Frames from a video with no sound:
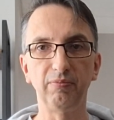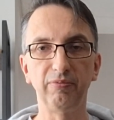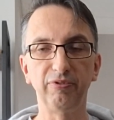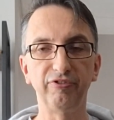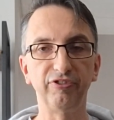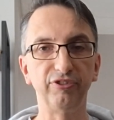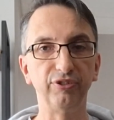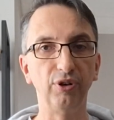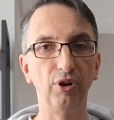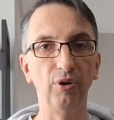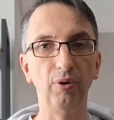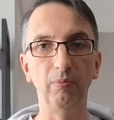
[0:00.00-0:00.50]

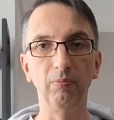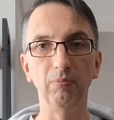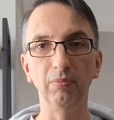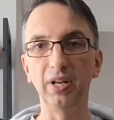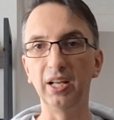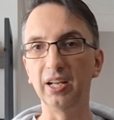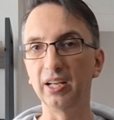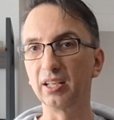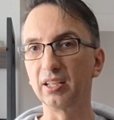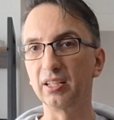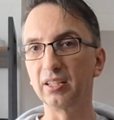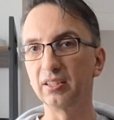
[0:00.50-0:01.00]
from
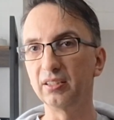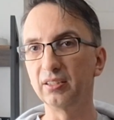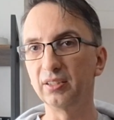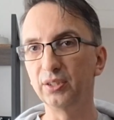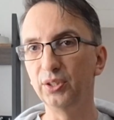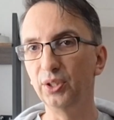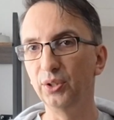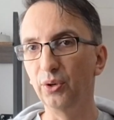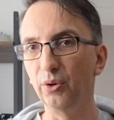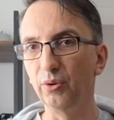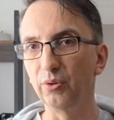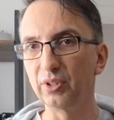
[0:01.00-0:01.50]
like,
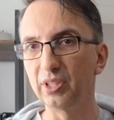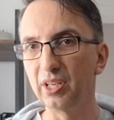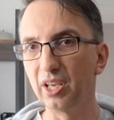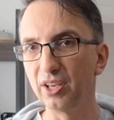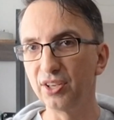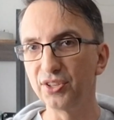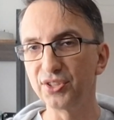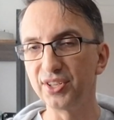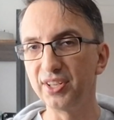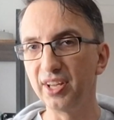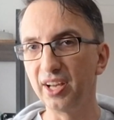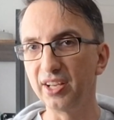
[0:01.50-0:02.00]

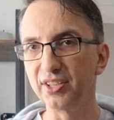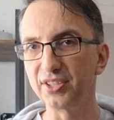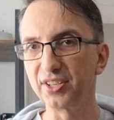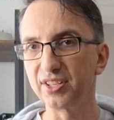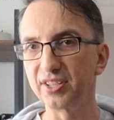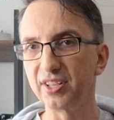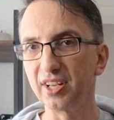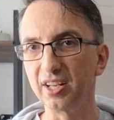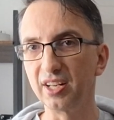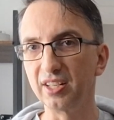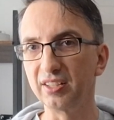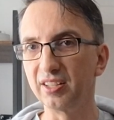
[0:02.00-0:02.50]
gigs that, as I
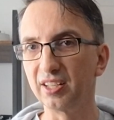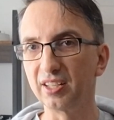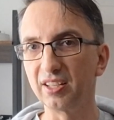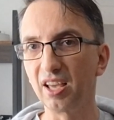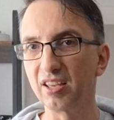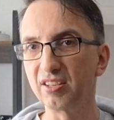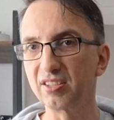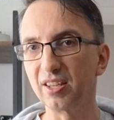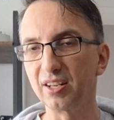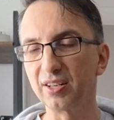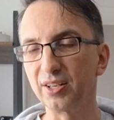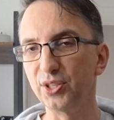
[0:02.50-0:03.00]
said, the
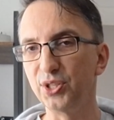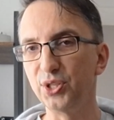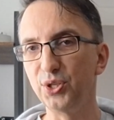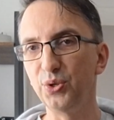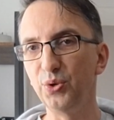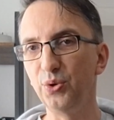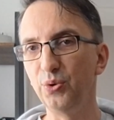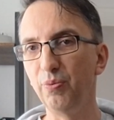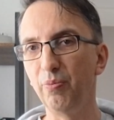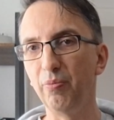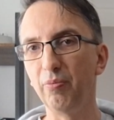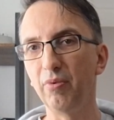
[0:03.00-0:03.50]
gigs that I
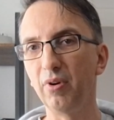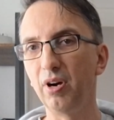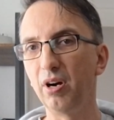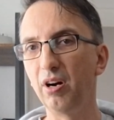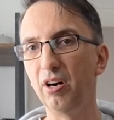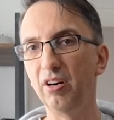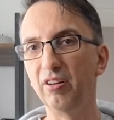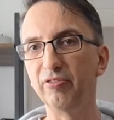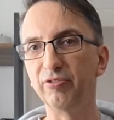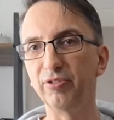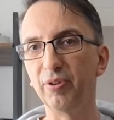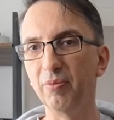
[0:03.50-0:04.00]
do
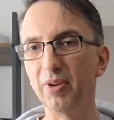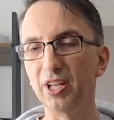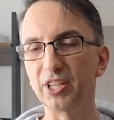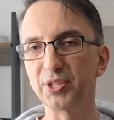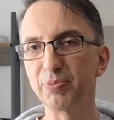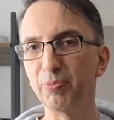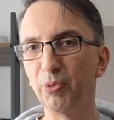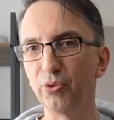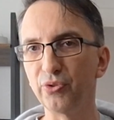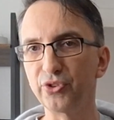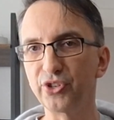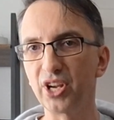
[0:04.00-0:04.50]
are from like
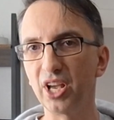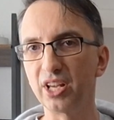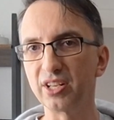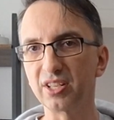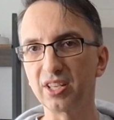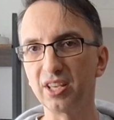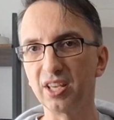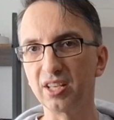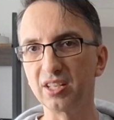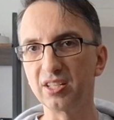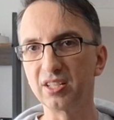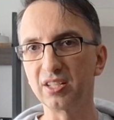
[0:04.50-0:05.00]
small jazz
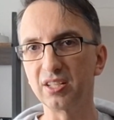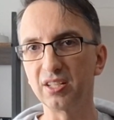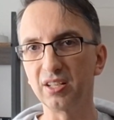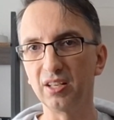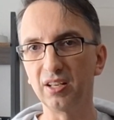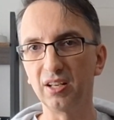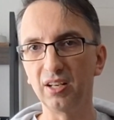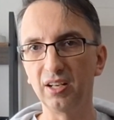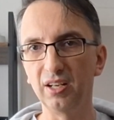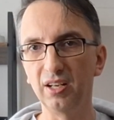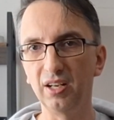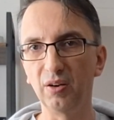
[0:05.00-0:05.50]
gigs
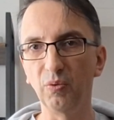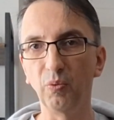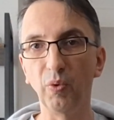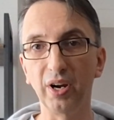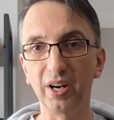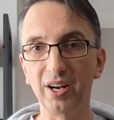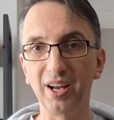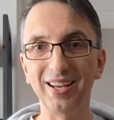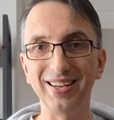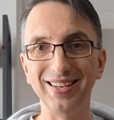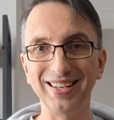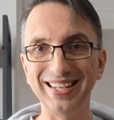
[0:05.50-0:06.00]

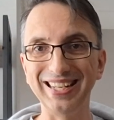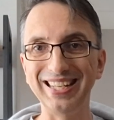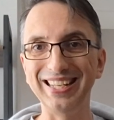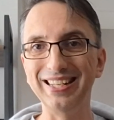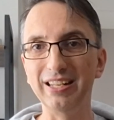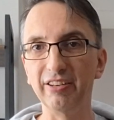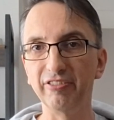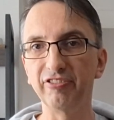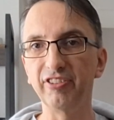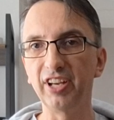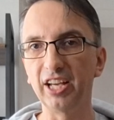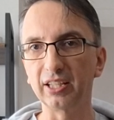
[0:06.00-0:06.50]
where I
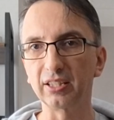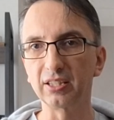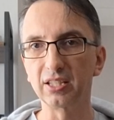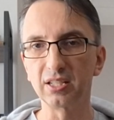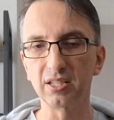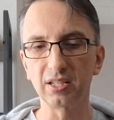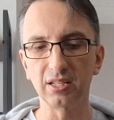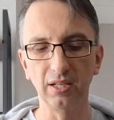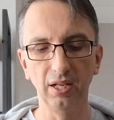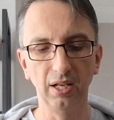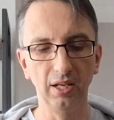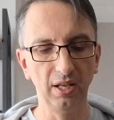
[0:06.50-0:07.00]
need
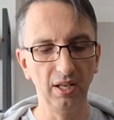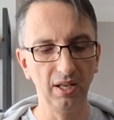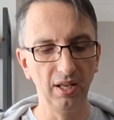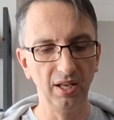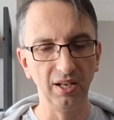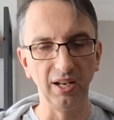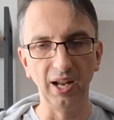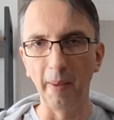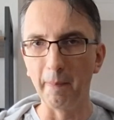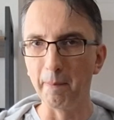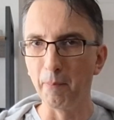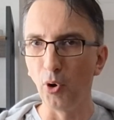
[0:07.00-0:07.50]
effects,
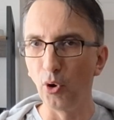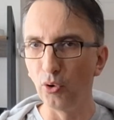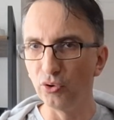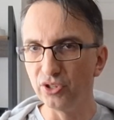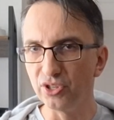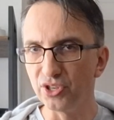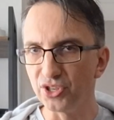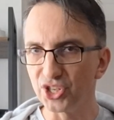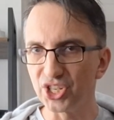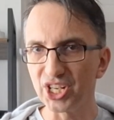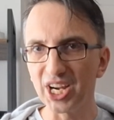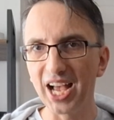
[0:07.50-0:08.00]
like
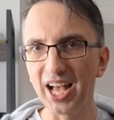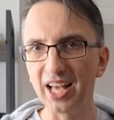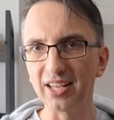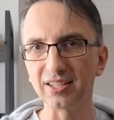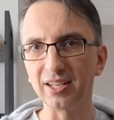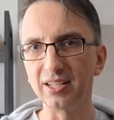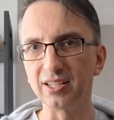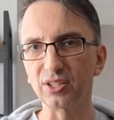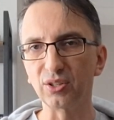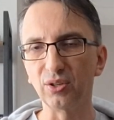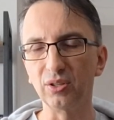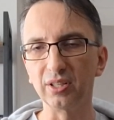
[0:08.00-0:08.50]
modern
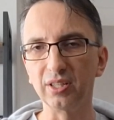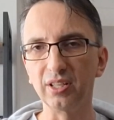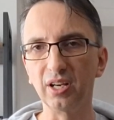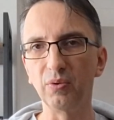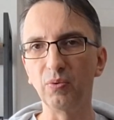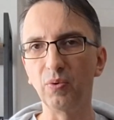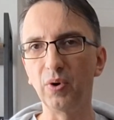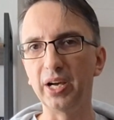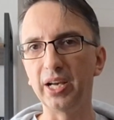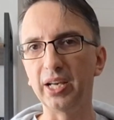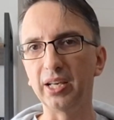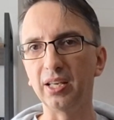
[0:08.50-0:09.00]
jazz, let's call it
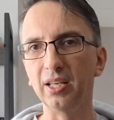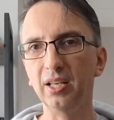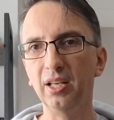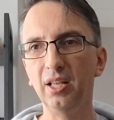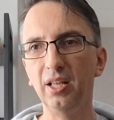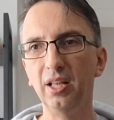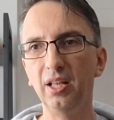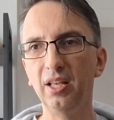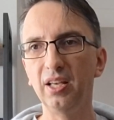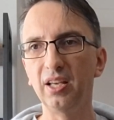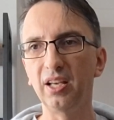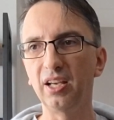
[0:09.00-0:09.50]
that way,
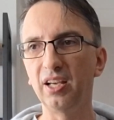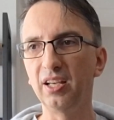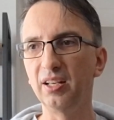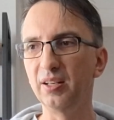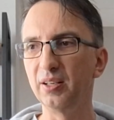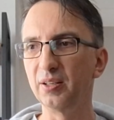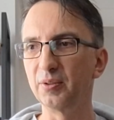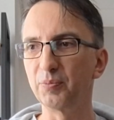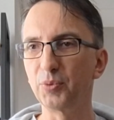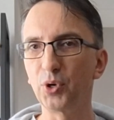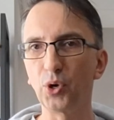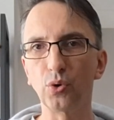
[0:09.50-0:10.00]
in
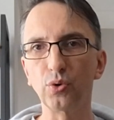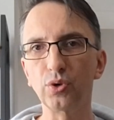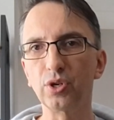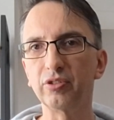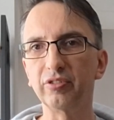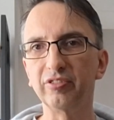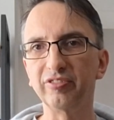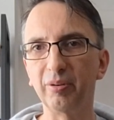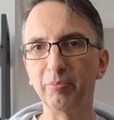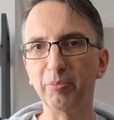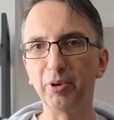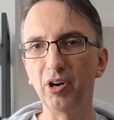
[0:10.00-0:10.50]
a
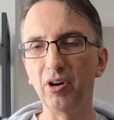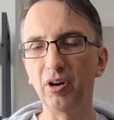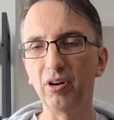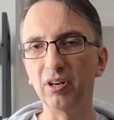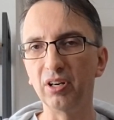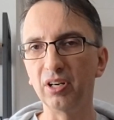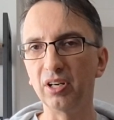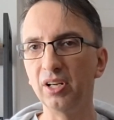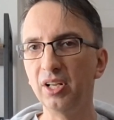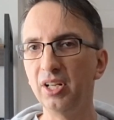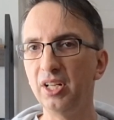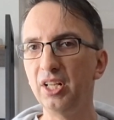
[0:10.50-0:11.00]
corner of a
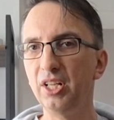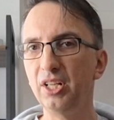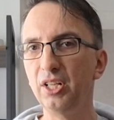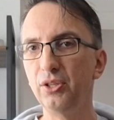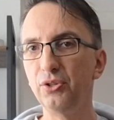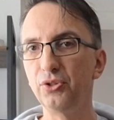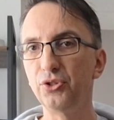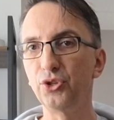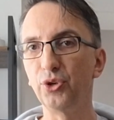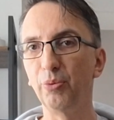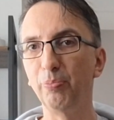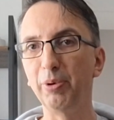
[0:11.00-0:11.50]
bar,
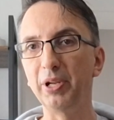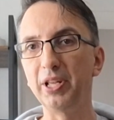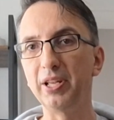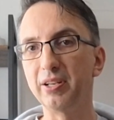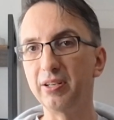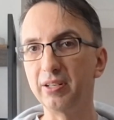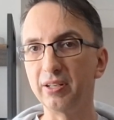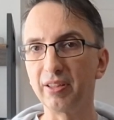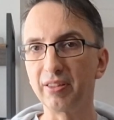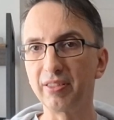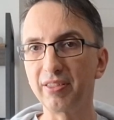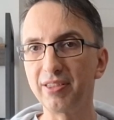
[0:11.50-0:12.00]
to
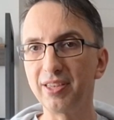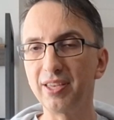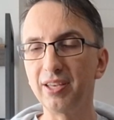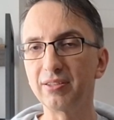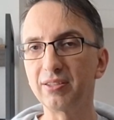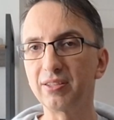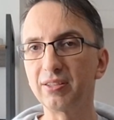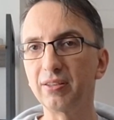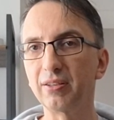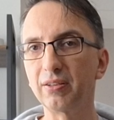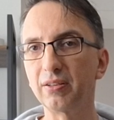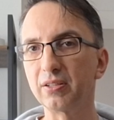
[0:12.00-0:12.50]
playing in a
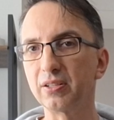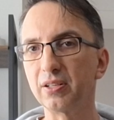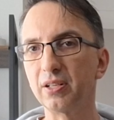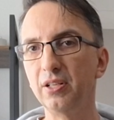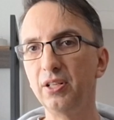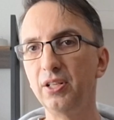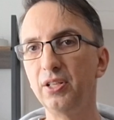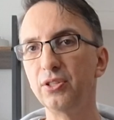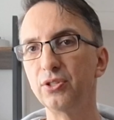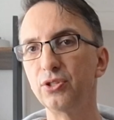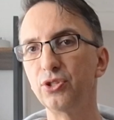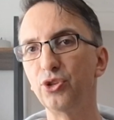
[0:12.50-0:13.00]
theater,
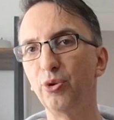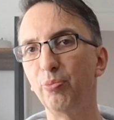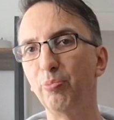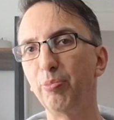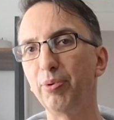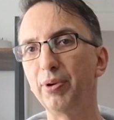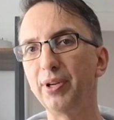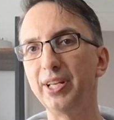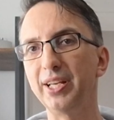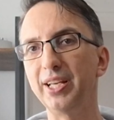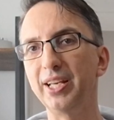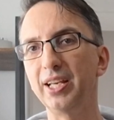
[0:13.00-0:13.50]
to
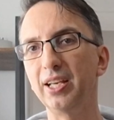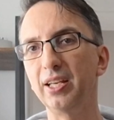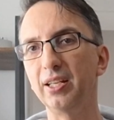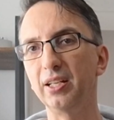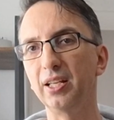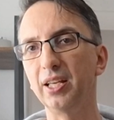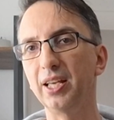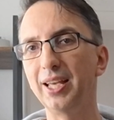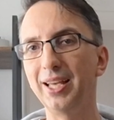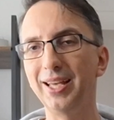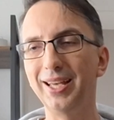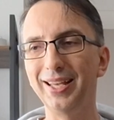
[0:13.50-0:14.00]

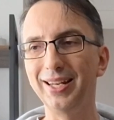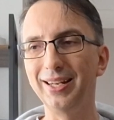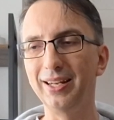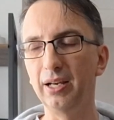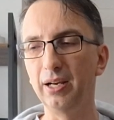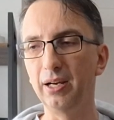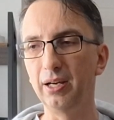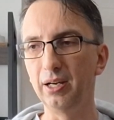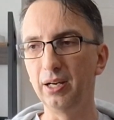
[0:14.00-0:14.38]
playing in